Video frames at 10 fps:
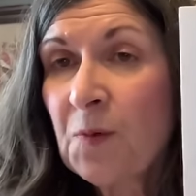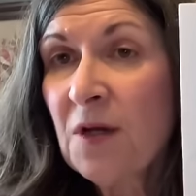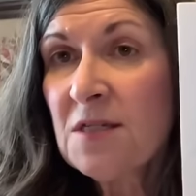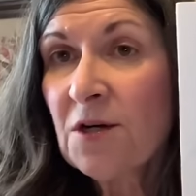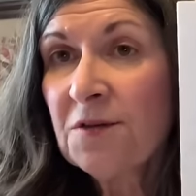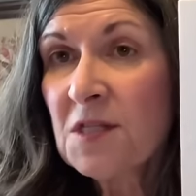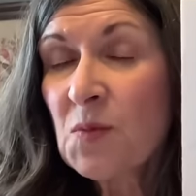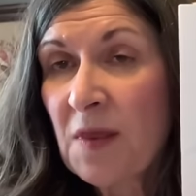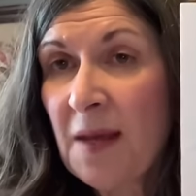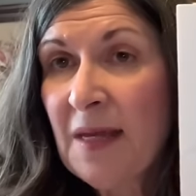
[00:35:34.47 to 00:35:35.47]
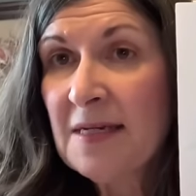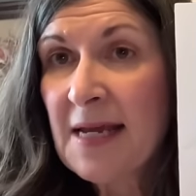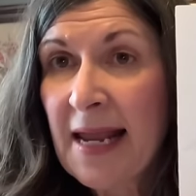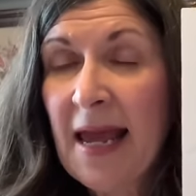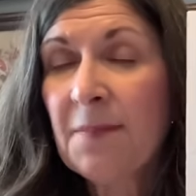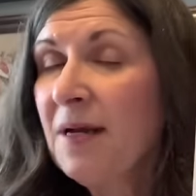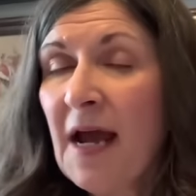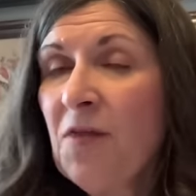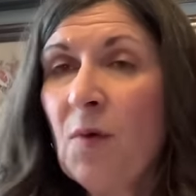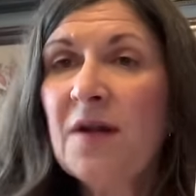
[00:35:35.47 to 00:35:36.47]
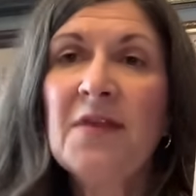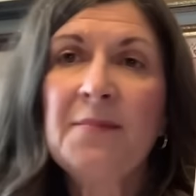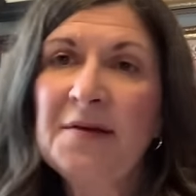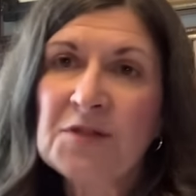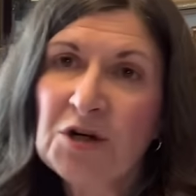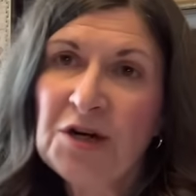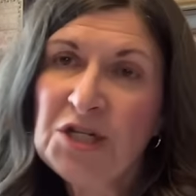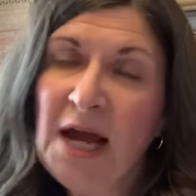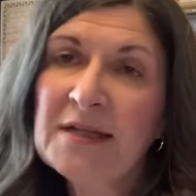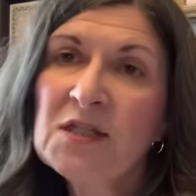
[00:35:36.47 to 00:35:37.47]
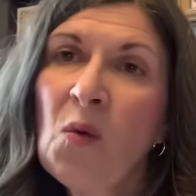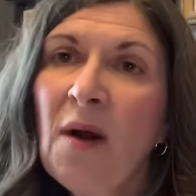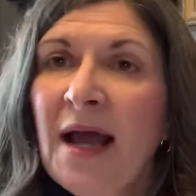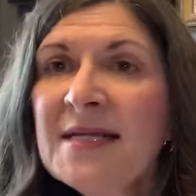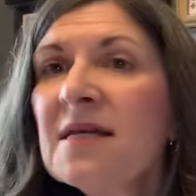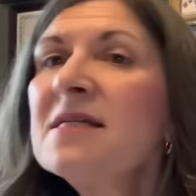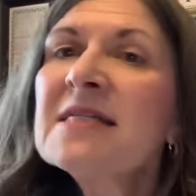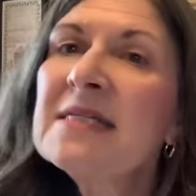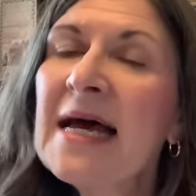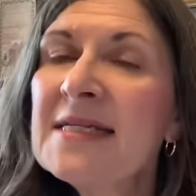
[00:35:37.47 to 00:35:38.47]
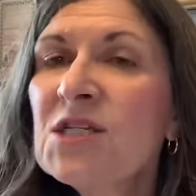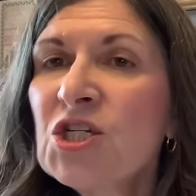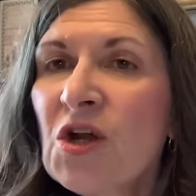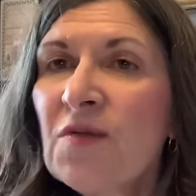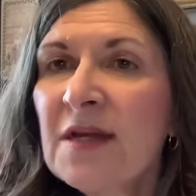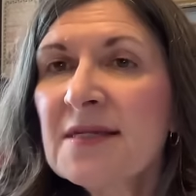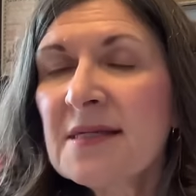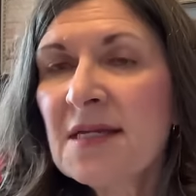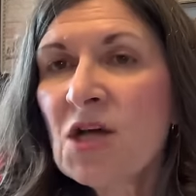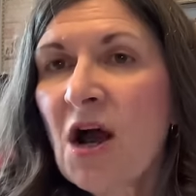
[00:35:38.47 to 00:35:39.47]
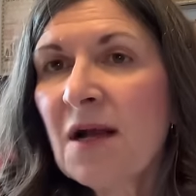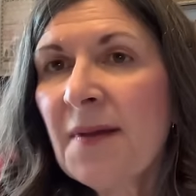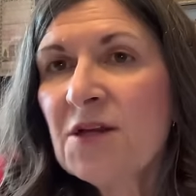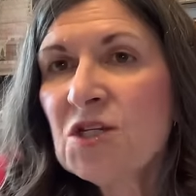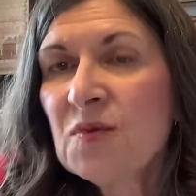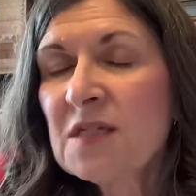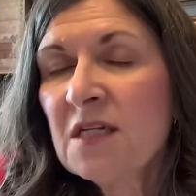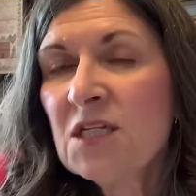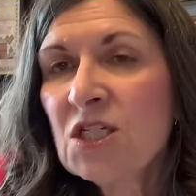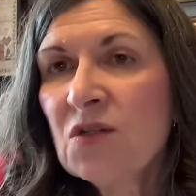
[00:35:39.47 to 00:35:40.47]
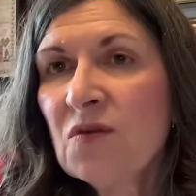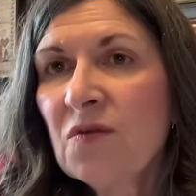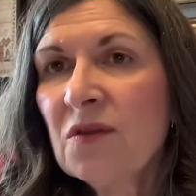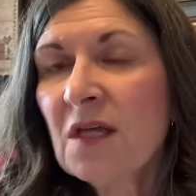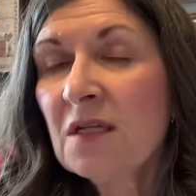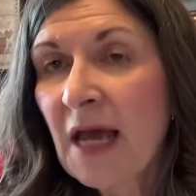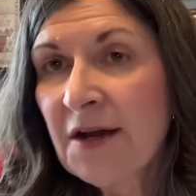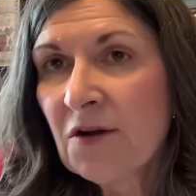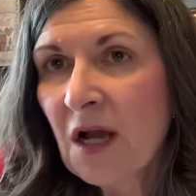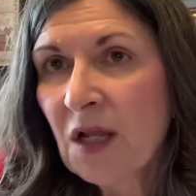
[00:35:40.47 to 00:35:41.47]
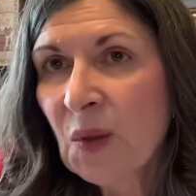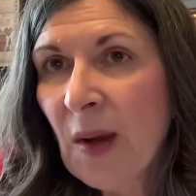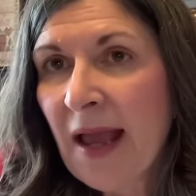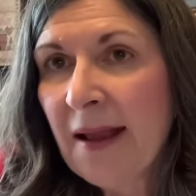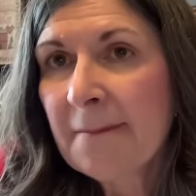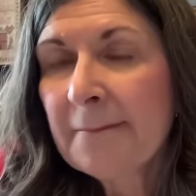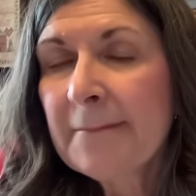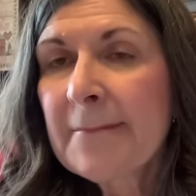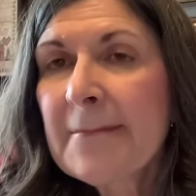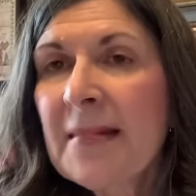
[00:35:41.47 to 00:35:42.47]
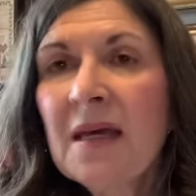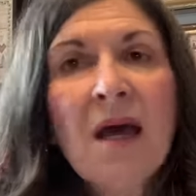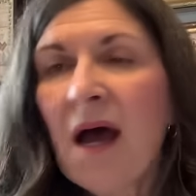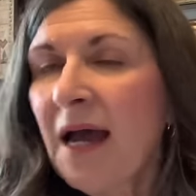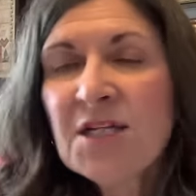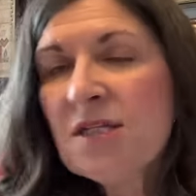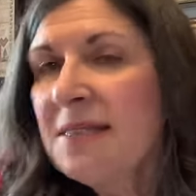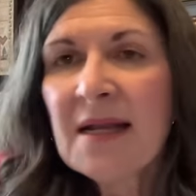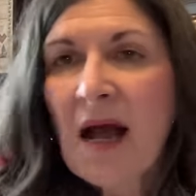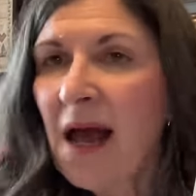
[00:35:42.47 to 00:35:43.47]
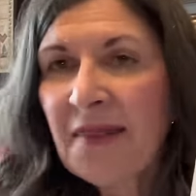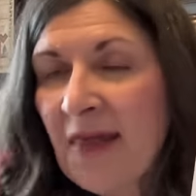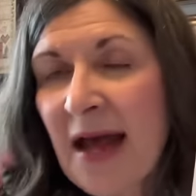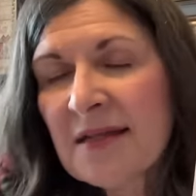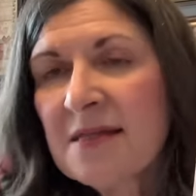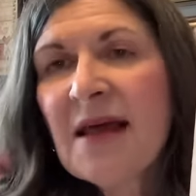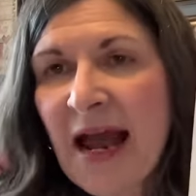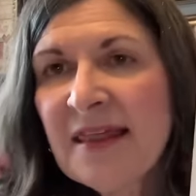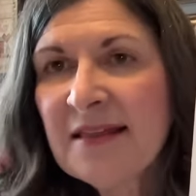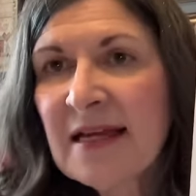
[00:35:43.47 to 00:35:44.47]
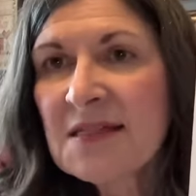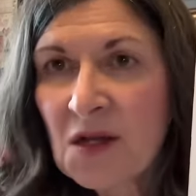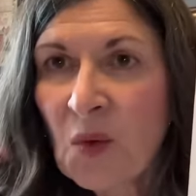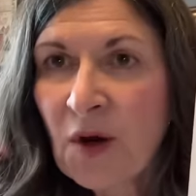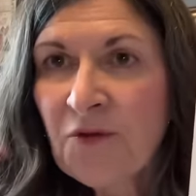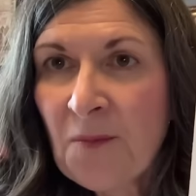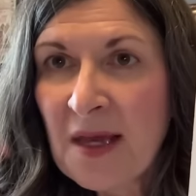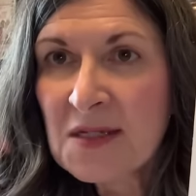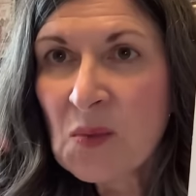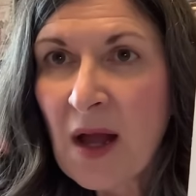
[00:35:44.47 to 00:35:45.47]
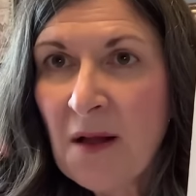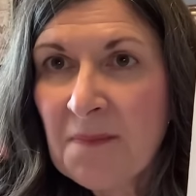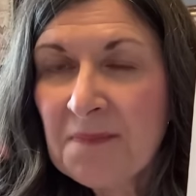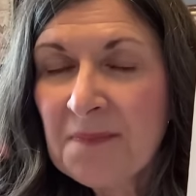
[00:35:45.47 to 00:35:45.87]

going to start this with Amy and Diane, but neither one of them have started yet. So when I saw Celeste show this and talk about she was going to do the lighter colorway, I just said that I think that's going to work for me as well.